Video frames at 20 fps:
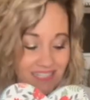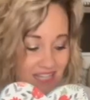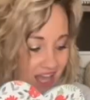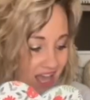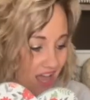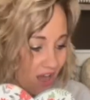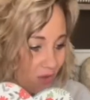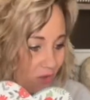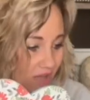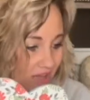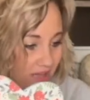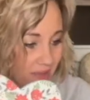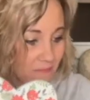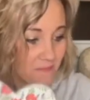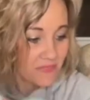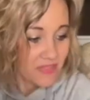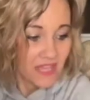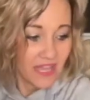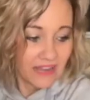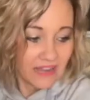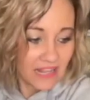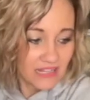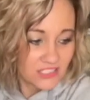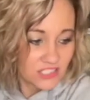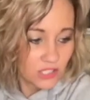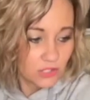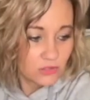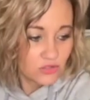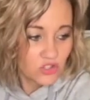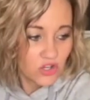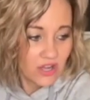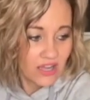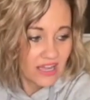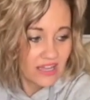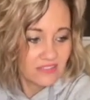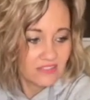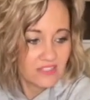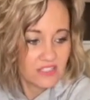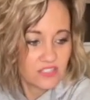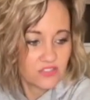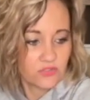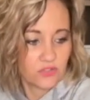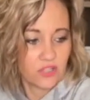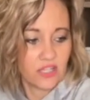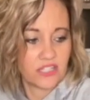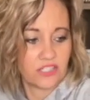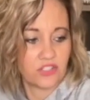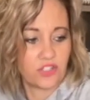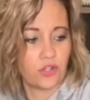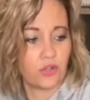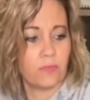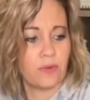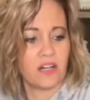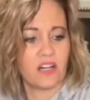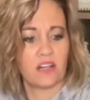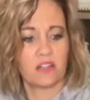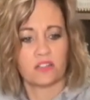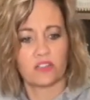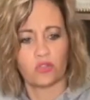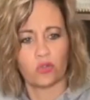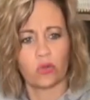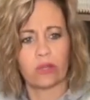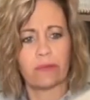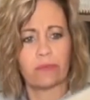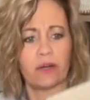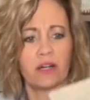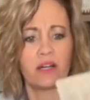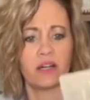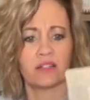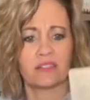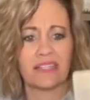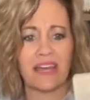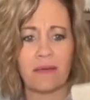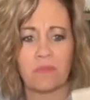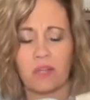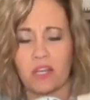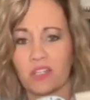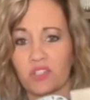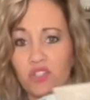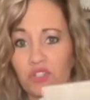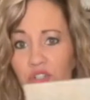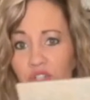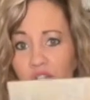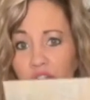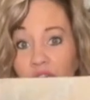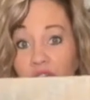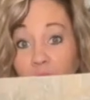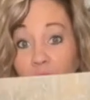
Okay, and I told you I got this for like $2, $3, I'm not sure, from